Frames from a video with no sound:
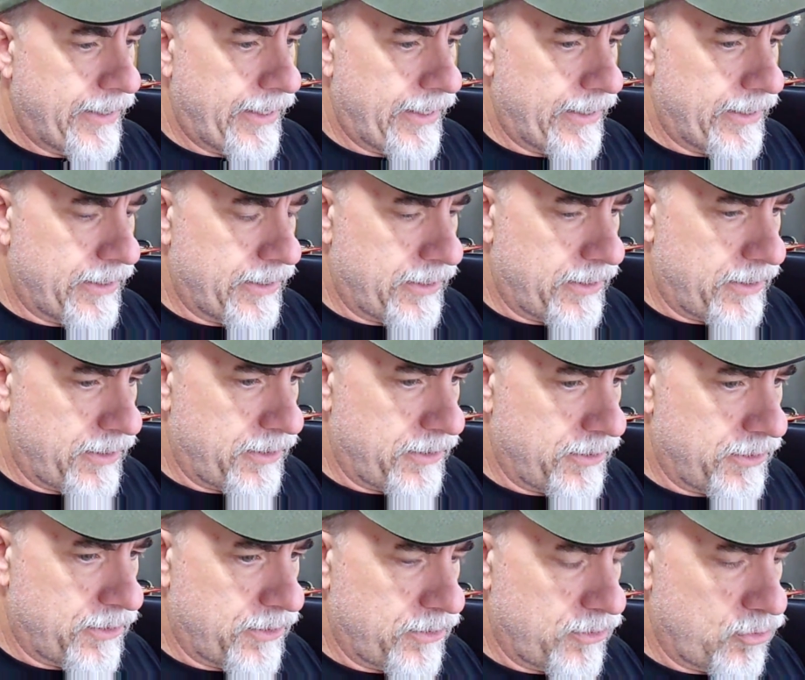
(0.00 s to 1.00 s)

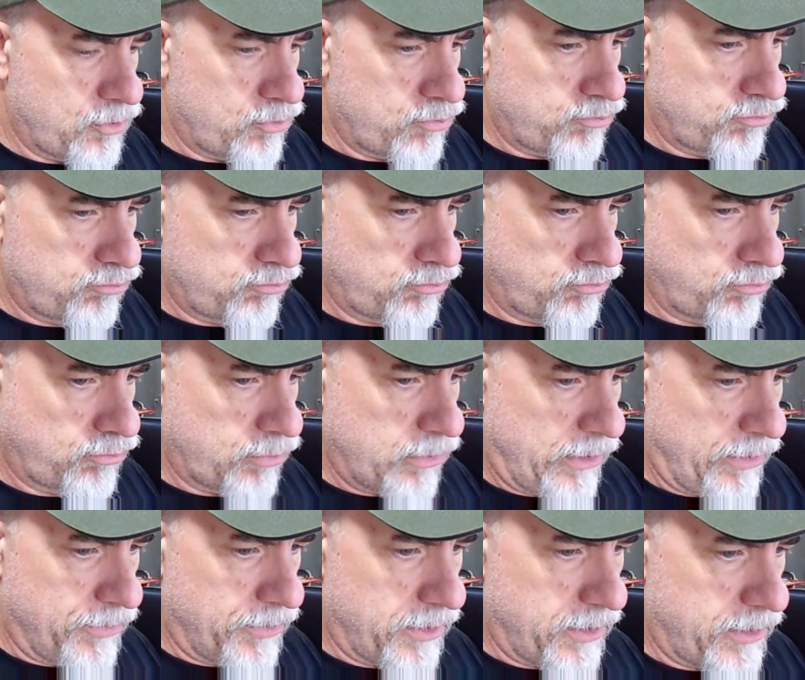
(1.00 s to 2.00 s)
And
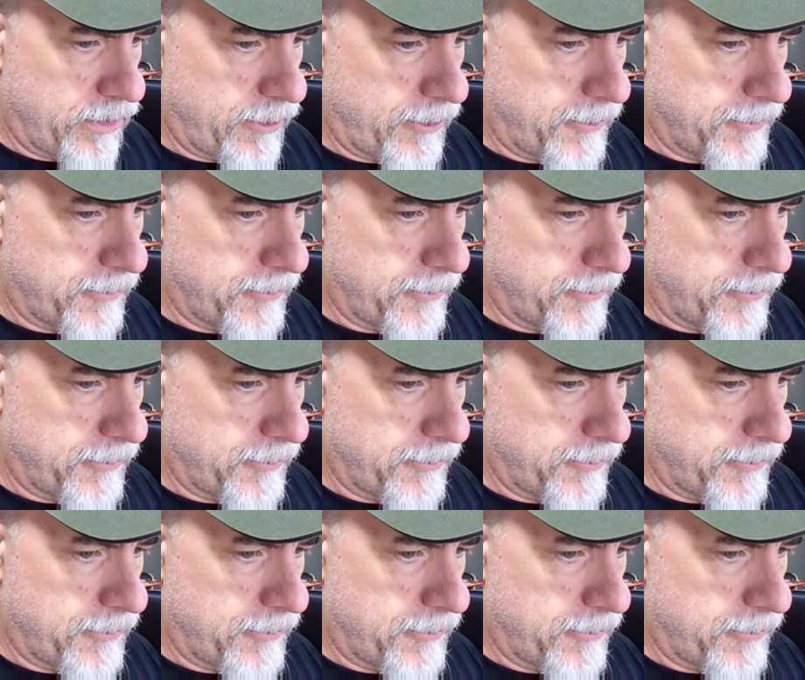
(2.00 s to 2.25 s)
what else is